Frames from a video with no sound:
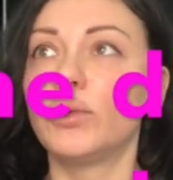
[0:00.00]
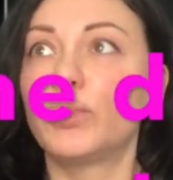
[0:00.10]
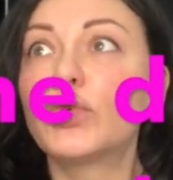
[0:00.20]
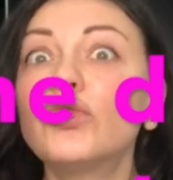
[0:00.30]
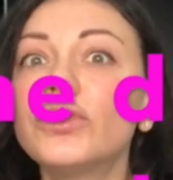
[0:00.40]

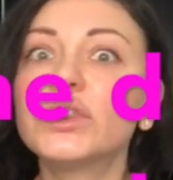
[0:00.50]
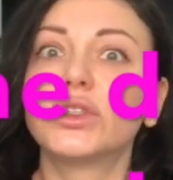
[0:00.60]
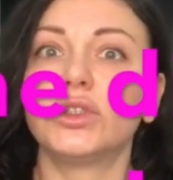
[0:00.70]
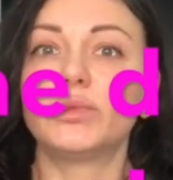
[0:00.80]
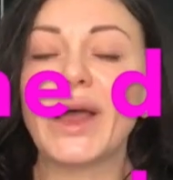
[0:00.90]
prove it,
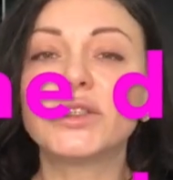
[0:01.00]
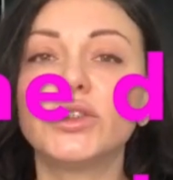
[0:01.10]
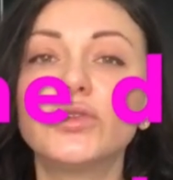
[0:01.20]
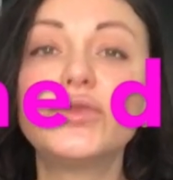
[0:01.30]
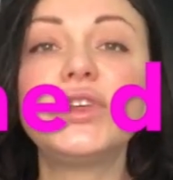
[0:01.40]
but
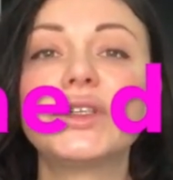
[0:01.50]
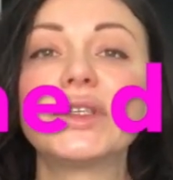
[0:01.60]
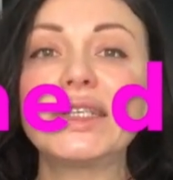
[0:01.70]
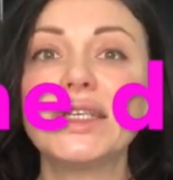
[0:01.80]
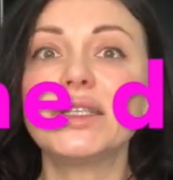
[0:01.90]
you
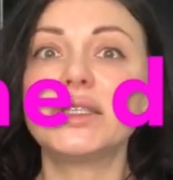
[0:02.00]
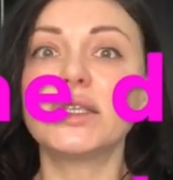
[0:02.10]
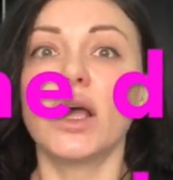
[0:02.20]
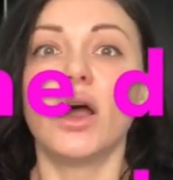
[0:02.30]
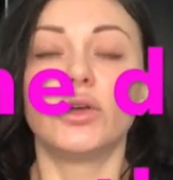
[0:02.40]
feel this,
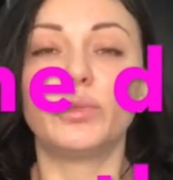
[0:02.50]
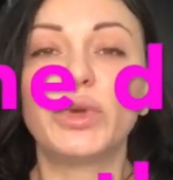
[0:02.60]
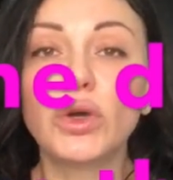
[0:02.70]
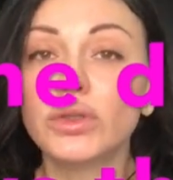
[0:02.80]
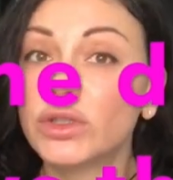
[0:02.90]

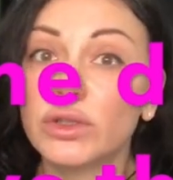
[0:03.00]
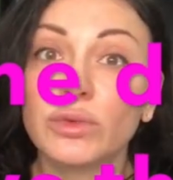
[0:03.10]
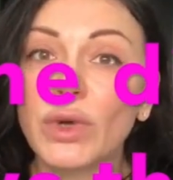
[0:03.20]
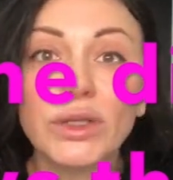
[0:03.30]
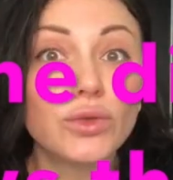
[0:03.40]
because
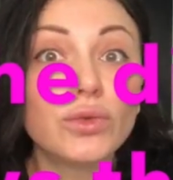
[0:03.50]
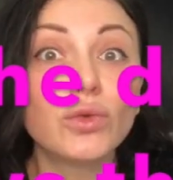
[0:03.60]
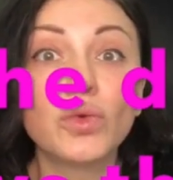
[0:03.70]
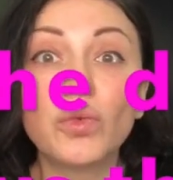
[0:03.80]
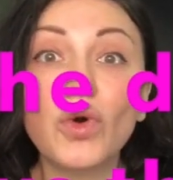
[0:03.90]
when you
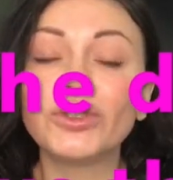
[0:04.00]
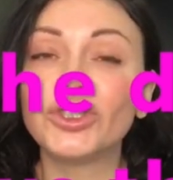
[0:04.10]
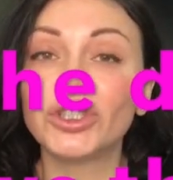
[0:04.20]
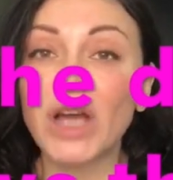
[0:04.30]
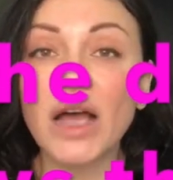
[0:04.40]

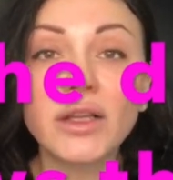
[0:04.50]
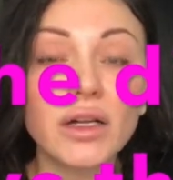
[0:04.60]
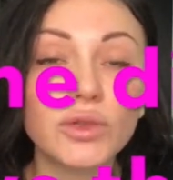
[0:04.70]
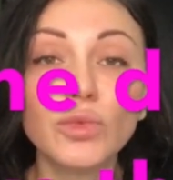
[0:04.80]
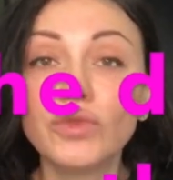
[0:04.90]
watch
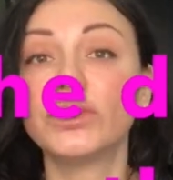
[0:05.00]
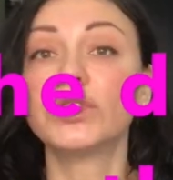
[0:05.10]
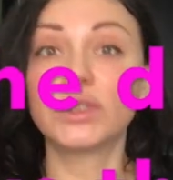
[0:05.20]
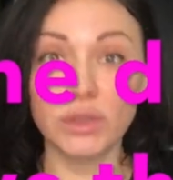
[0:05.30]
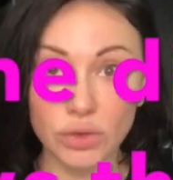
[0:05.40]
adult
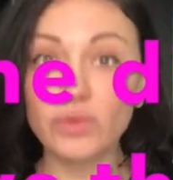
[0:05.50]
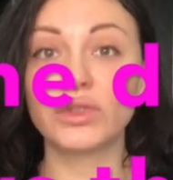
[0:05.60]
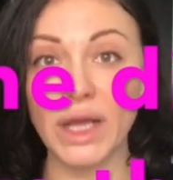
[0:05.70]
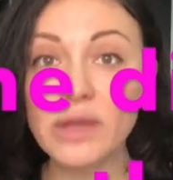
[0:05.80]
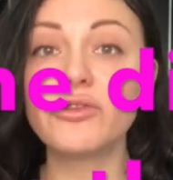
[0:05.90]
movies, you
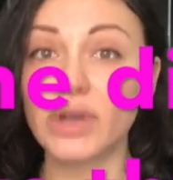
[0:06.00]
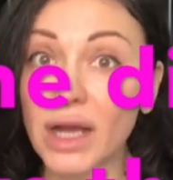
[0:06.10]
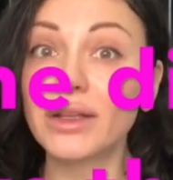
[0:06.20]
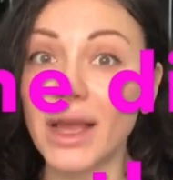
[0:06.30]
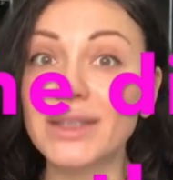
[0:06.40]
can't
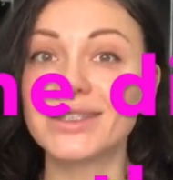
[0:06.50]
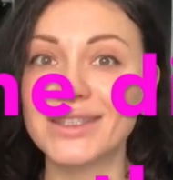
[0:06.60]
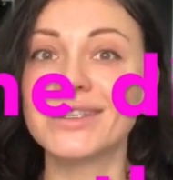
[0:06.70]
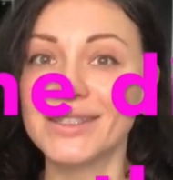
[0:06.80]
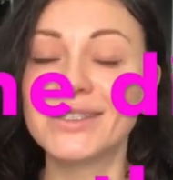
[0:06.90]
recognize
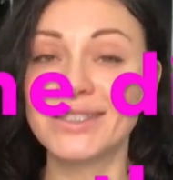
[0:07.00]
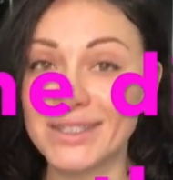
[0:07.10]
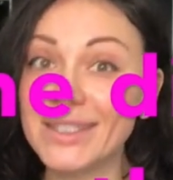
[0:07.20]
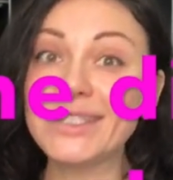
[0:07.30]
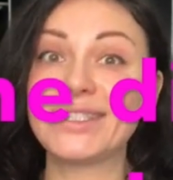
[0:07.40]
that
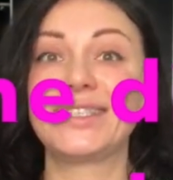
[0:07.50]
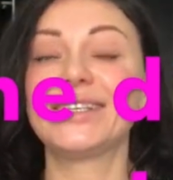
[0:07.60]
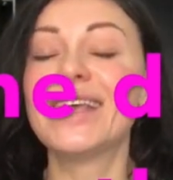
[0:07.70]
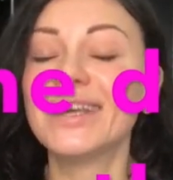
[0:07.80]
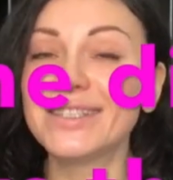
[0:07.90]

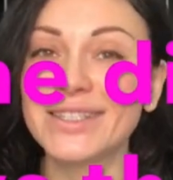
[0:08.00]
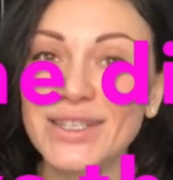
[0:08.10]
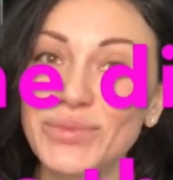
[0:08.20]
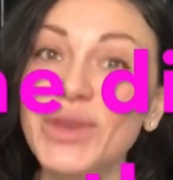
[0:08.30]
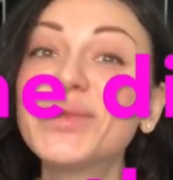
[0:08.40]

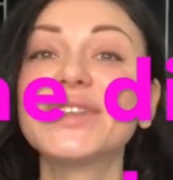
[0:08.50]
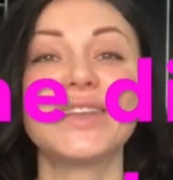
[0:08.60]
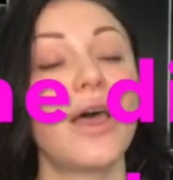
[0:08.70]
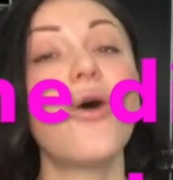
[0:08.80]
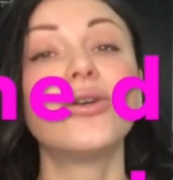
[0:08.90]
these people,
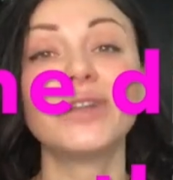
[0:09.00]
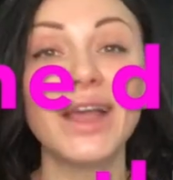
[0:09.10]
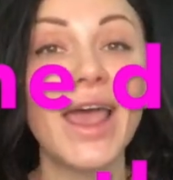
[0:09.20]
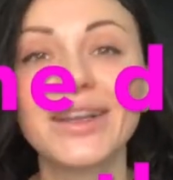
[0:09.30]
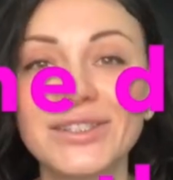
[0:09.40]
they're only
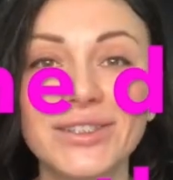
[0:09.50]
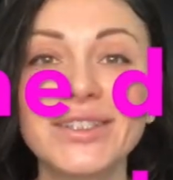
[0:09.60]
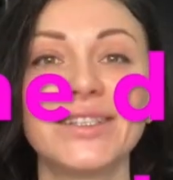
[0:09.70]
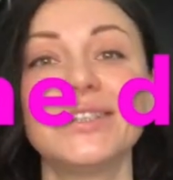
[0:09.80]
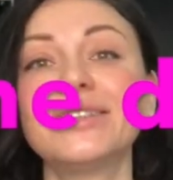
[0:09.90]

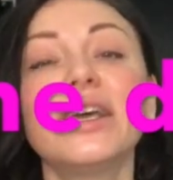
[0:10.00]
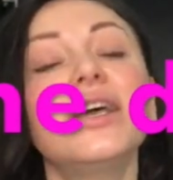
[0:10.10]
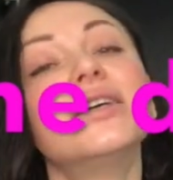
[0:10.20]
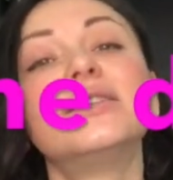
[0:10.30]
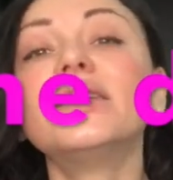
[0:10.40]
actors, and
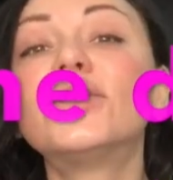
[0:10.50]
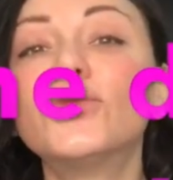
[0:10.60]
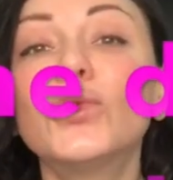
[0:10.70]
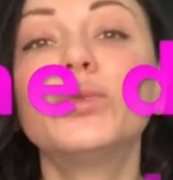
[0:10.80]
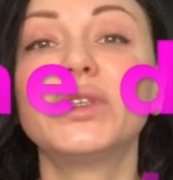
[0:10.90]
that
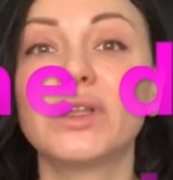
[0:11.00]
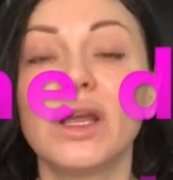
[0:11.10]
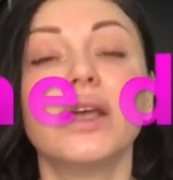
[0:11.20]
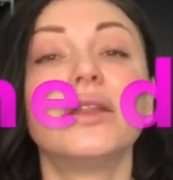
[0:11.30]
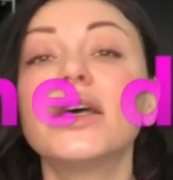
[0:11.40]
woman
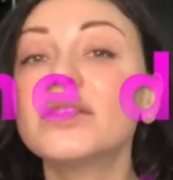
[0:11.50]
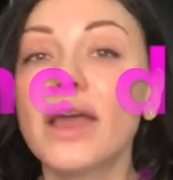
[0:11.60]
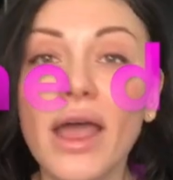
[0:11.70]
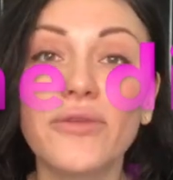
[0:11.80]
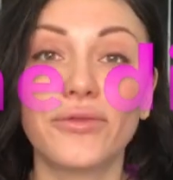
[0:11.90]
doesn't
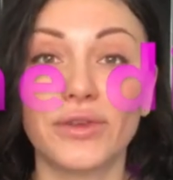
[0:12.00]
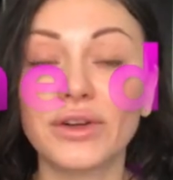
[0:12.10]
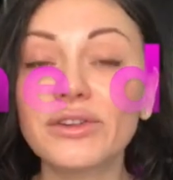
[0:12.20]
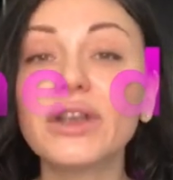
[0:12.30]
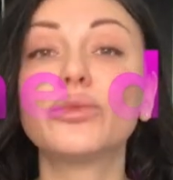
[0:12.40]
have
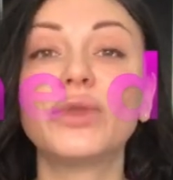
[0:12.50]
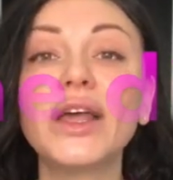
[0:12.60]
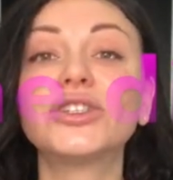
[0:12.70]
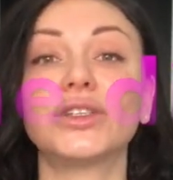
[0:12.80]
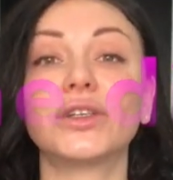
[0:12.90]
real
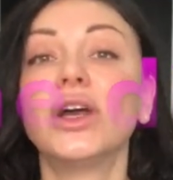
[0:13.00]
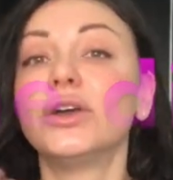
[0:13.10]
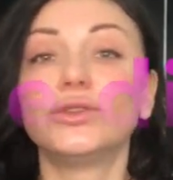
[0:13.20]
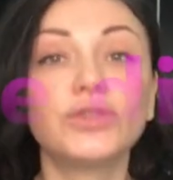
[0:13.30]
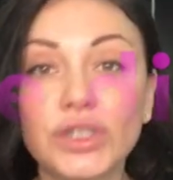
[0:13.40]
pleasure,
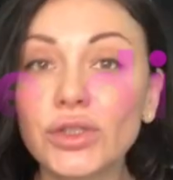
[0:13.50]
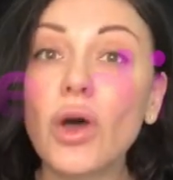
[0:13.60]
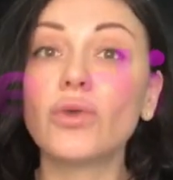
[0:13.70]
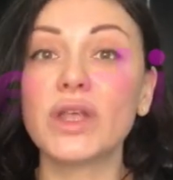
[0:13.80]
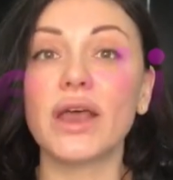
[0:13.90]
you just
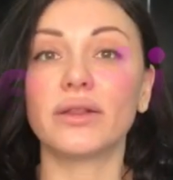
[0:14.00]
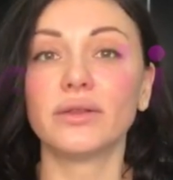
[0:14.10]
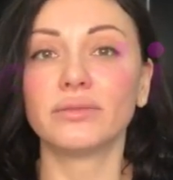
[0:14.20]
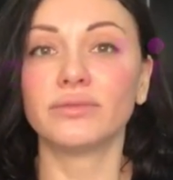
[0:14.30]
know that.